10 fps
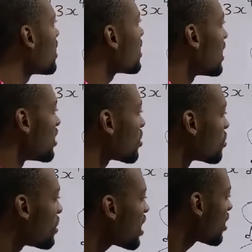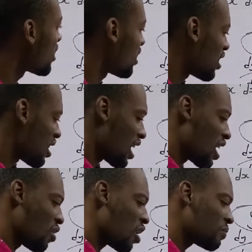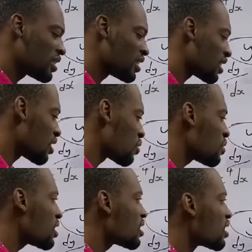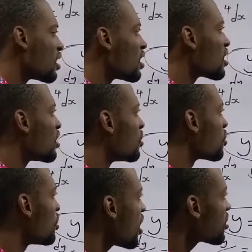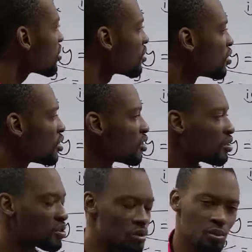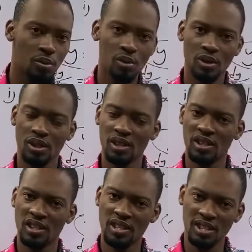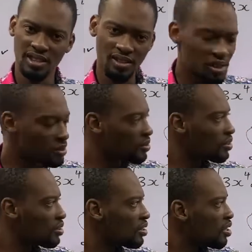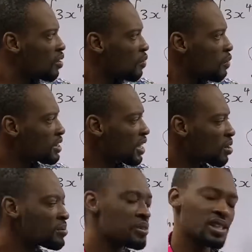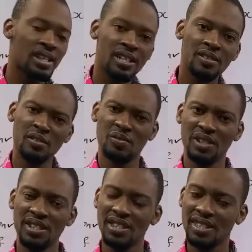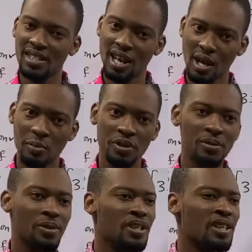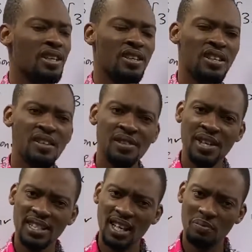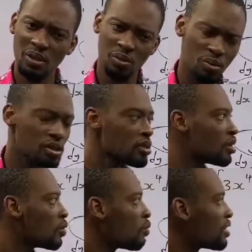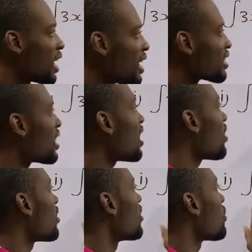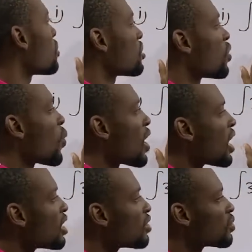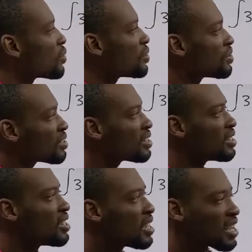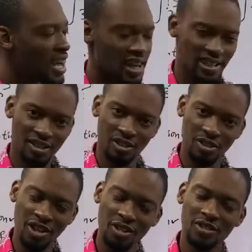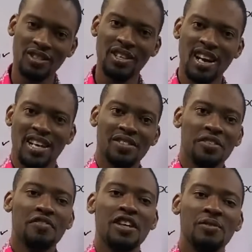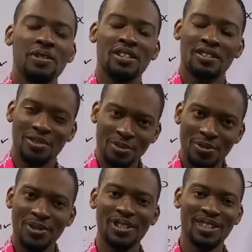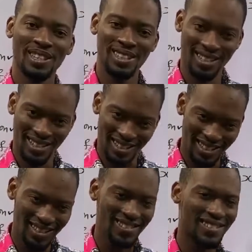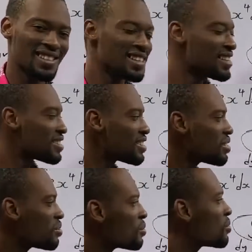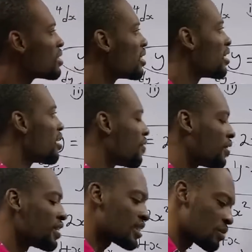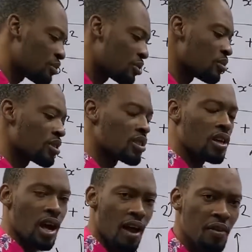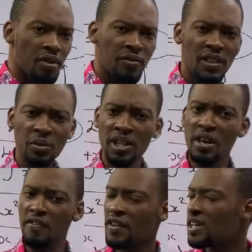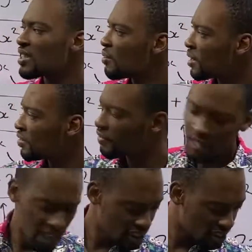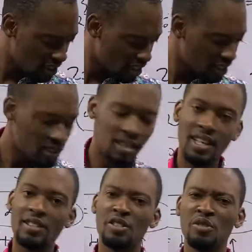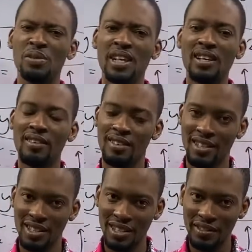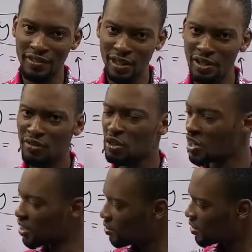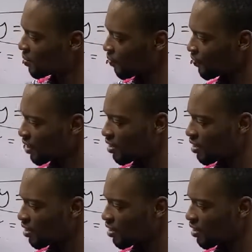Ladies and gentlemen, I hope is a sweet introduction to integration. We shall come to the end of this episode. In the next episode, we shall answer question 1, 2, 3 as introduction, as refreshment to integration. See you in the next episode. And don't forget to tell your friends about the Flash Learners YouTube channel if you love what you are doing.